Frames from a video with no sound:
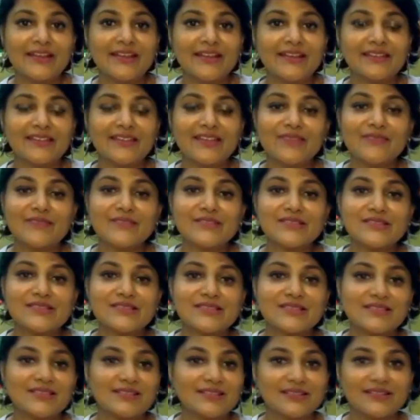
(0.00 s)
there
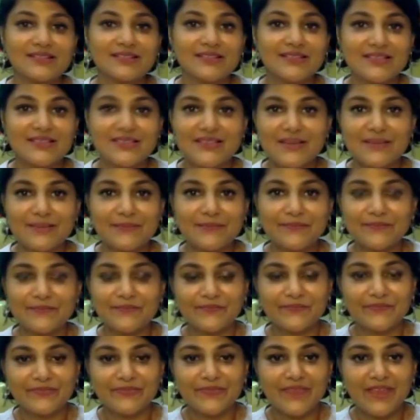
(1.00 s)
was some
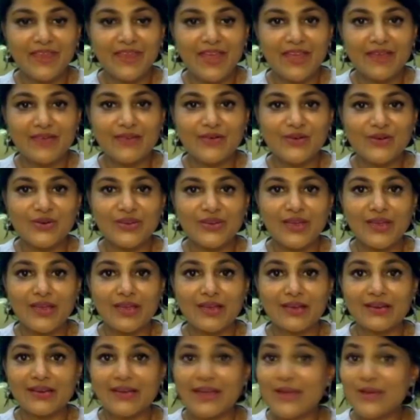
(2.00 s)
error there,
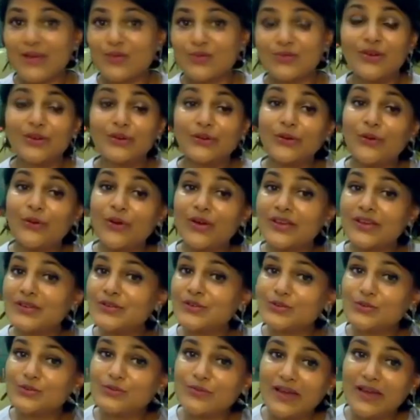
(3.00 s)
and I could not log
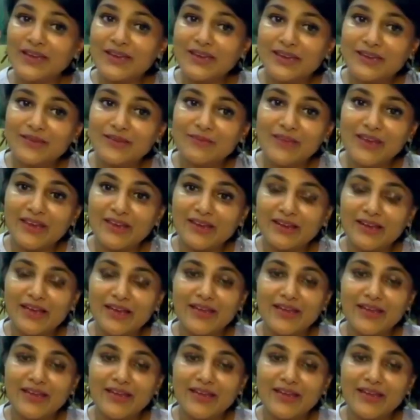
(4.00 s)
into my email.